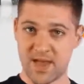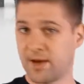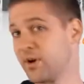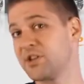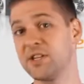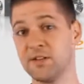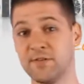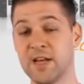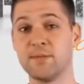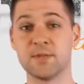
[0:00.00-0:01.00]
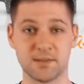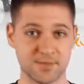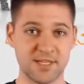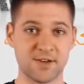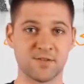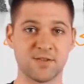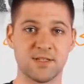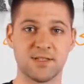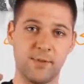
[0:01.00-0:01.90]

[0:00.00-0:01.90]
airbrushing the flames themselves.